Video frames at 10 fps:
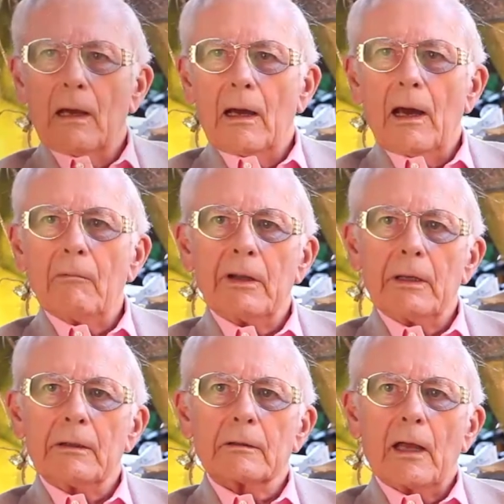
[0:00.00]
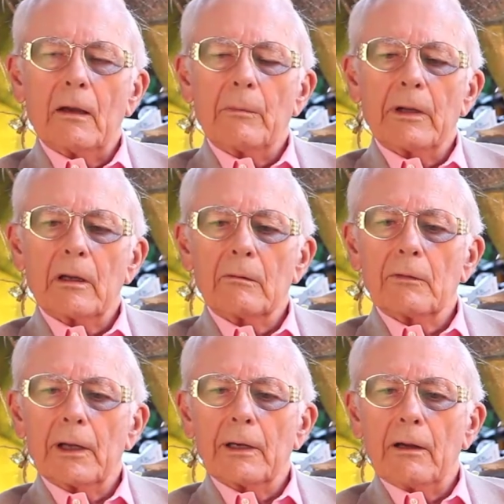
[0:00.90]
I really decided to become a
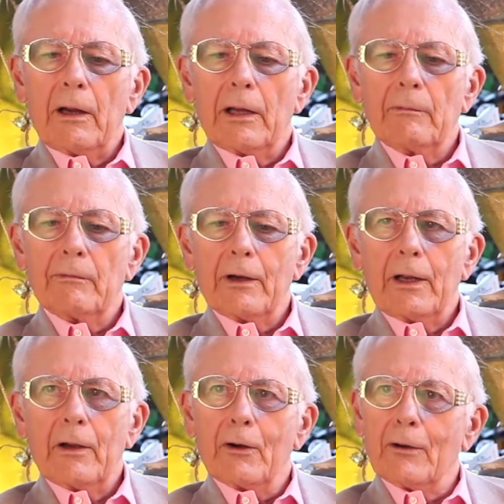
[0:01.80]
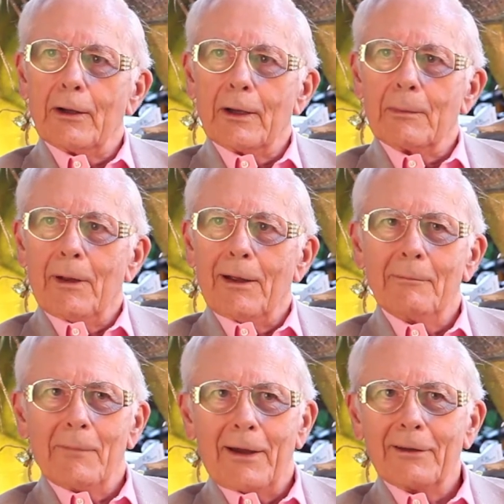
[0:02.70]
veterinarian very early in
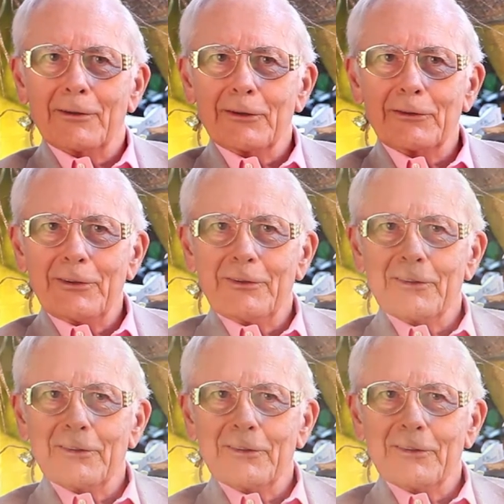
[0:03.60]
my existence.